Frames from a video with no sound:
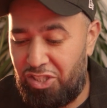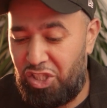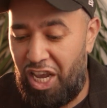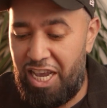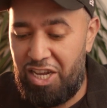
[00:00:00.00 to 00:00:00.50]

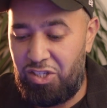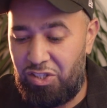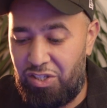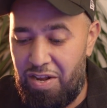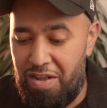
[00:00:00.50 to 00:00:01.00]

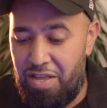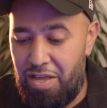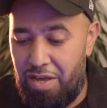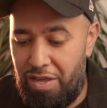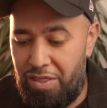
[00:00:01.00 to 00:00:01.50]
change
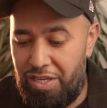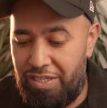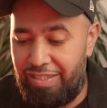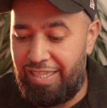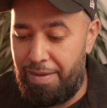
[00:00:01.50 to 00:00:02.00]

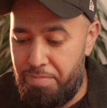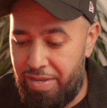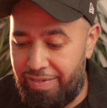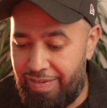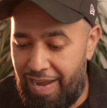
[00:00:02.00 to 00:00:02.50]
the
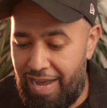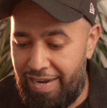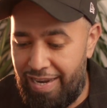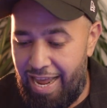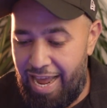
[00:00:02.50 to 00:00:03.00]
dimness
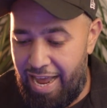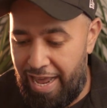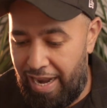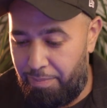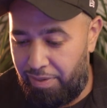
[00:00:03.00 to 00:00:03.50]
on it,
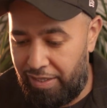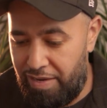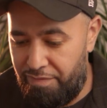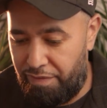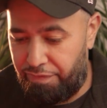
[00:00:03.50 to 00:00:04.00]
and I
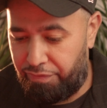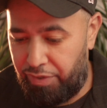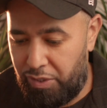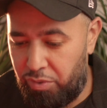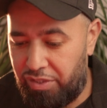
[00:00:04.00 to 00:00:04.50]
believe the
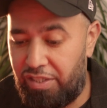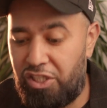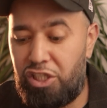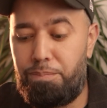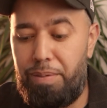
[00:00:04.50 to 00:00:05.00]
frequency, the
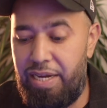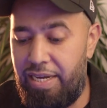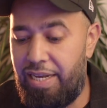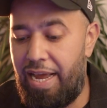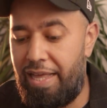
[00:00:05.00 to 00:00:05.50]

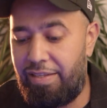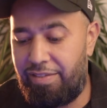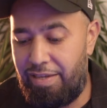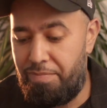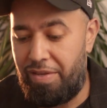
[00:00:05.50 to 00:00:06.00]
speed, and the
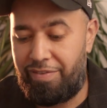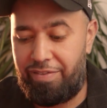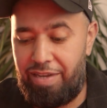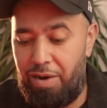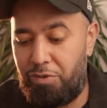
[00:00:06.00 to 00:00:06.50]

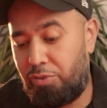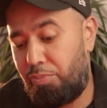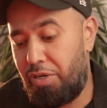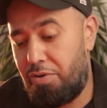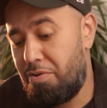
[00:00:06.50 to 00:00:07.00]
dimness. Yeah, which is
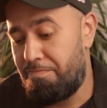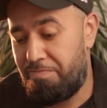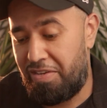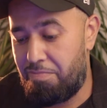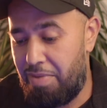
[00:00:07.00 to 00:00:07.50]
pretty cool.
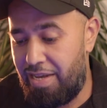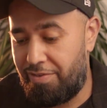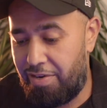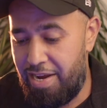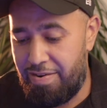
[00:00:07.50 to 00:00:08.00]
That's
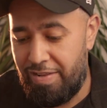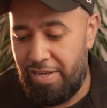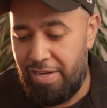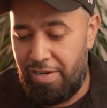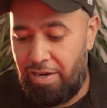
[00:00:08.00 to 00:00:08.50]
amazing, right?
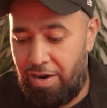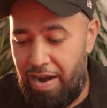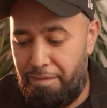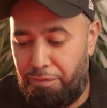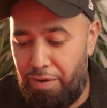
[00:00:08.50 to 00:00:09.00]
All
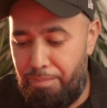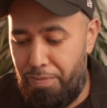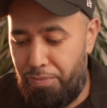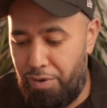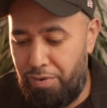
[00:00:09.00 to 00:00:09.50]
right,
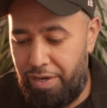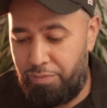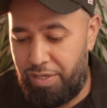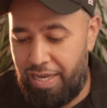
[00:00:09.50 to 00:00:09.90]
flipping through it, we